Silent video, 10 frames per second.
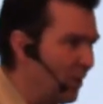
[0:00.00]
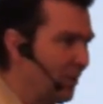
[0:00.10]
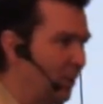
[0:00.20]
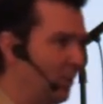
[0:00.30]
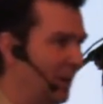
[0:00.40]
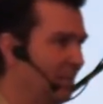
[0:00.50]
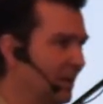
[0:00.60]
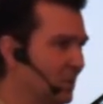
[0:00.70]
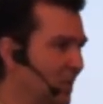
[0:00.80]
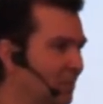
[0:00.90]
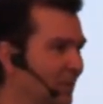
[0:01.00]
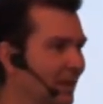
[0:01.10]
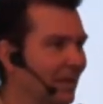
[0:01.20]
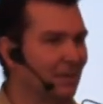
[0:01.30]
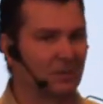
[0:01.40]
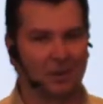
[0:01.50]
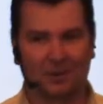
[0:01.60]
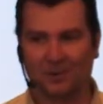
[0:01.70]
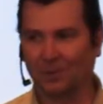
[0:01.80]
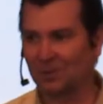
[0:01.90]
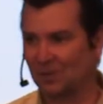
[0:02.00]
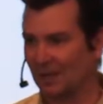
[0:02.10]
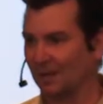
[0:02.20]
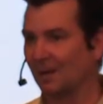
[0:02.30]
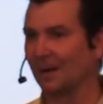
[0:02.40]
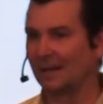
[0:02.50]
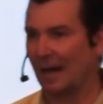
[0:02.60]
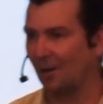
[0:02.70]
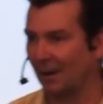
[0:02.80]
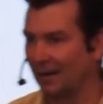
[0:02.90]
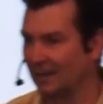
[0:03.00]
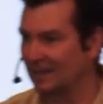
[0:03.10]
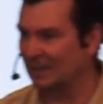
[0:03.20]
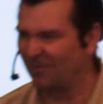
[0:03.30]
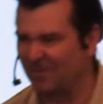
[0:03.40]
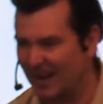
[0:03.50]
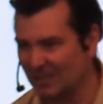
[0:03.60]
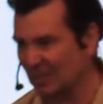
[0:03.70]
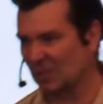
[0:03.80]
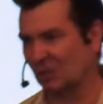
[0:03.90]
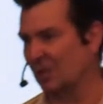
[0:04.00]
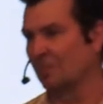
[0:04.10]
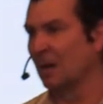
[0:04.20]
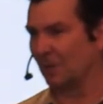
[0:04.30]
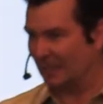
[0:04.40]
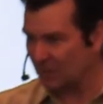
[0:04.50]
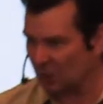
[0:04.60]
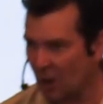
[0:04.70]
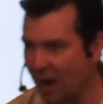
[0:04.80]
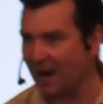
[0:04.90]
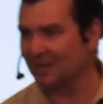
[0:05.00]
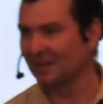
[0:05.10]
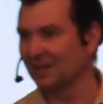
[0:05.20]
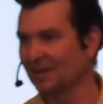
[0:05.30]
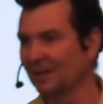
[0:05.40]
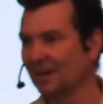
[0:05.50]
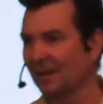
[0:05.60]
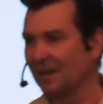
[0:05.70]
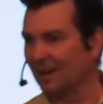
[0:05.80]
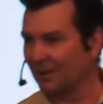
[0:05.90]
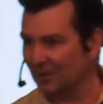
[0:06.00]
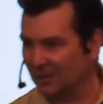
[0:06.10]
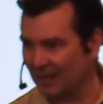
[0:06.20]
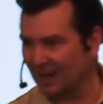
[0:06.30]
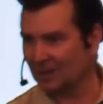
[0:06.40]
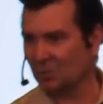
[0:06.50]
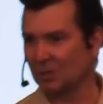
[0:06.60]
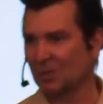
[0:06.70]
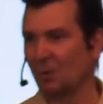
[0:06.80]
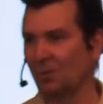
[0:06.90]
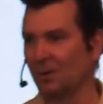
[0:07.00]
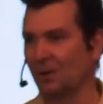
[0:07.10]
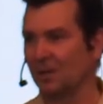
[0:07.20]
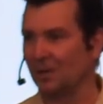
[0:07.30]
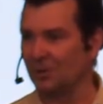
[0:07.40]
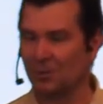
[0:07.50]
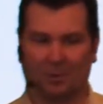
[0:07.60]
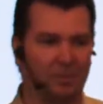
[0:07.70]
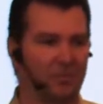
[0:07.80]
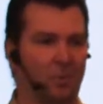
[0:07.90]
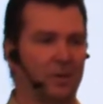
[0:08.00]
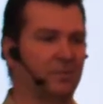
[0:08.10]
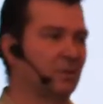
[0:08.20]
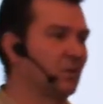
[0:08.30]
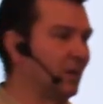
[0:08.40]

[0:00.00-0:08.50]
with you. He may seem like he's not noticing and not caring and he's fast asleep, but he's not. He understands what's going on. He knew it before he even